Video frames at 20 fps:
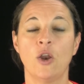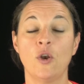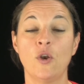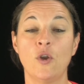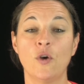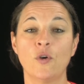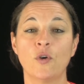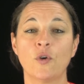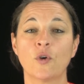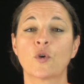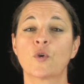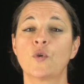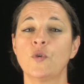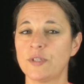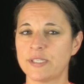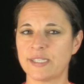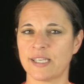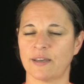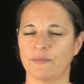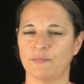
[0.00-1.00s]
Le
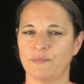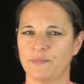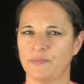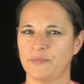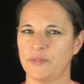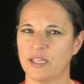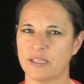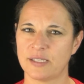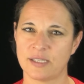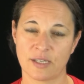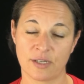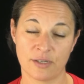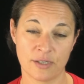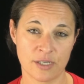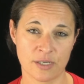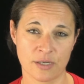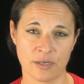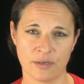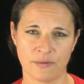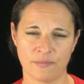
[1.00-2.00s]
coussin, that's the
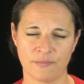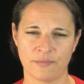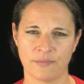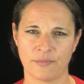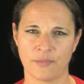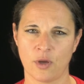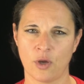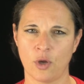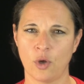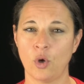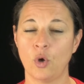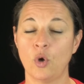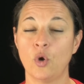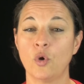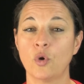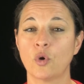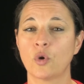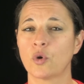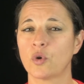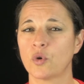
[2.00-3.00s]
cushion.
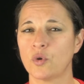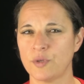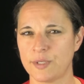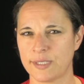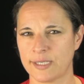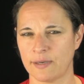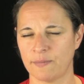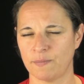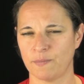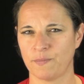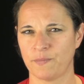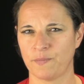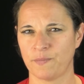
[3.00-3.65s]
Le coussin.